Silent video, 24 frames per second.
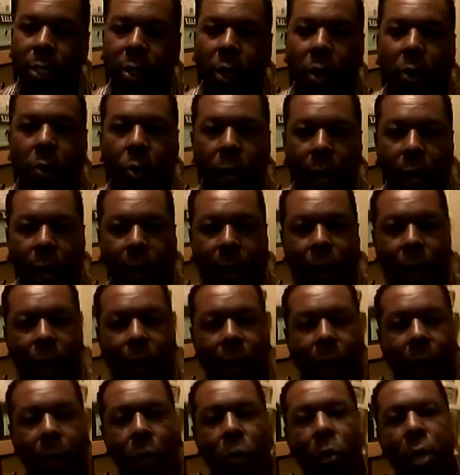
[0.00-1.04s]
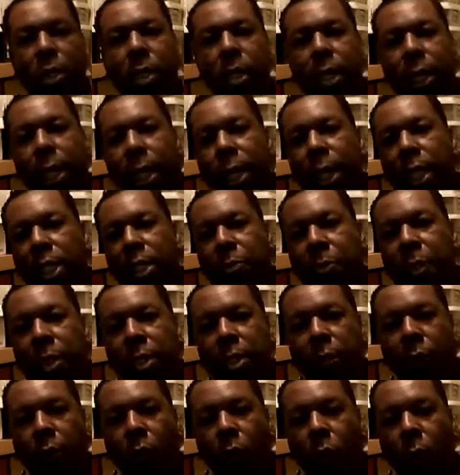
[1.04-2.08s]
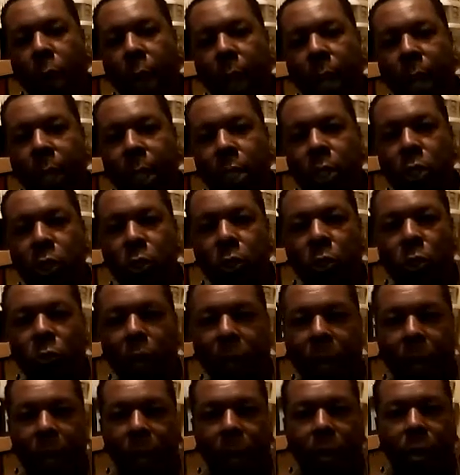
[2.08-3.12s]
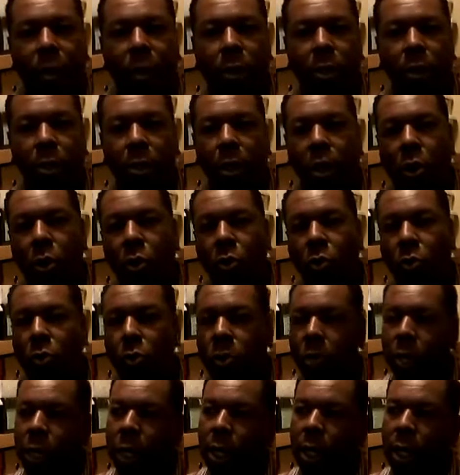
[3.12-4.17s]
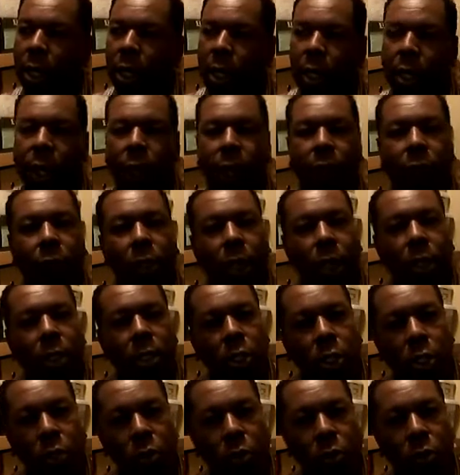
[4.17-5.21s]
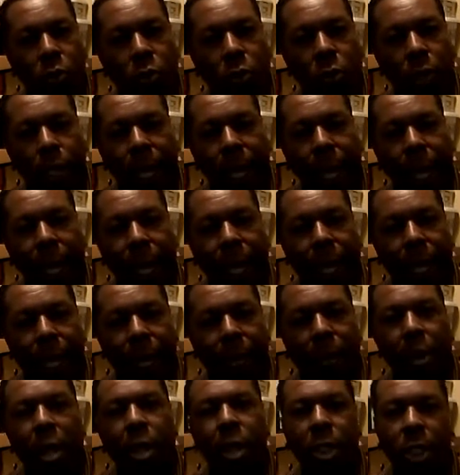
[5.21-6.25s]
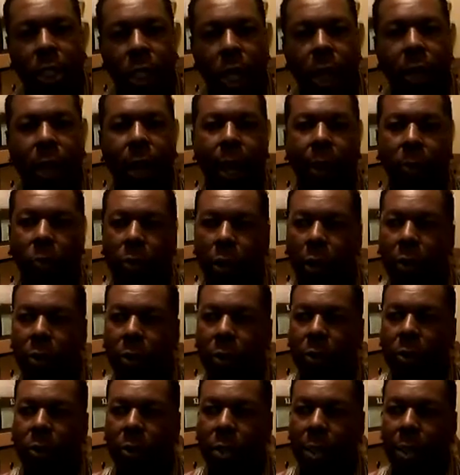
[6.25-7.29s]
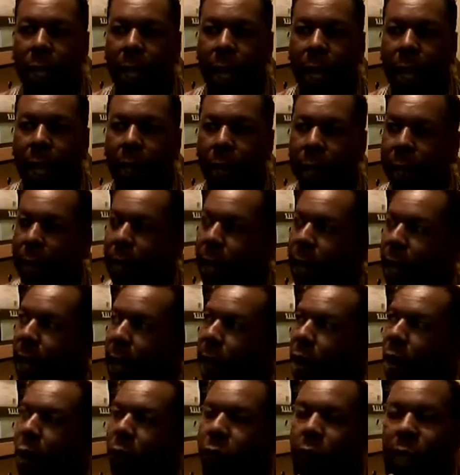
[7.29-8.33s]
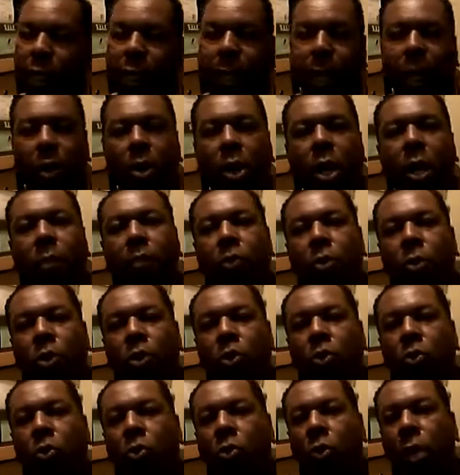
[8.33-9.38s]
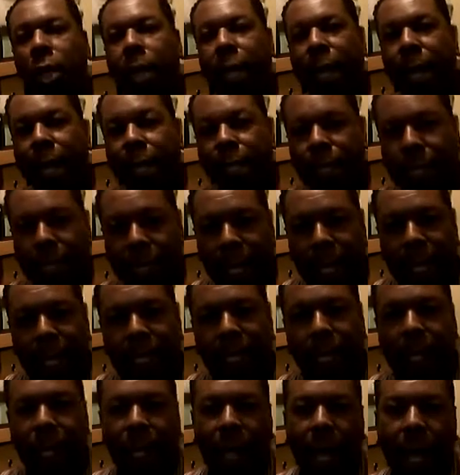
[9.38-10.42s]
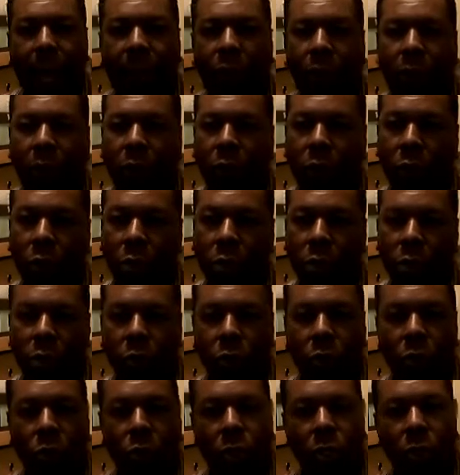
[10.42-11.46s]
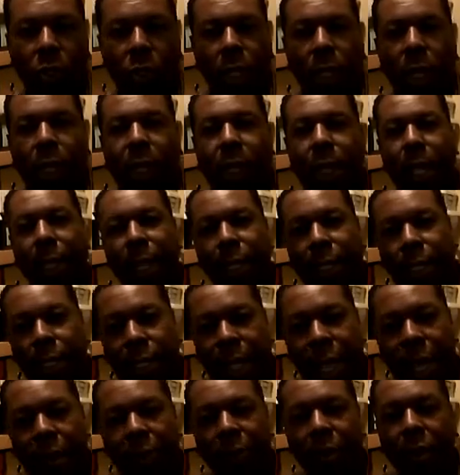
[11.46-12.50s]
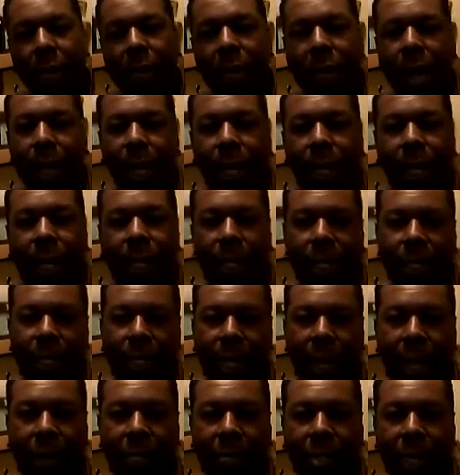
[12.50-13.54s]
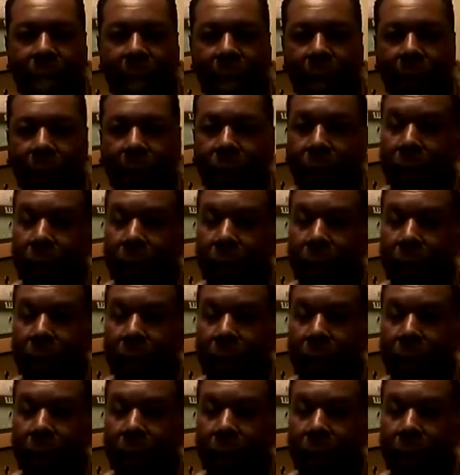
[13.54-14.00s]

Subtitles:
so what I found was an inexpensive way to repair the soles in shoes, and I'm going to share that with you today, and hopefully that'll help you to extend the life of your shoes and save some money at the same time.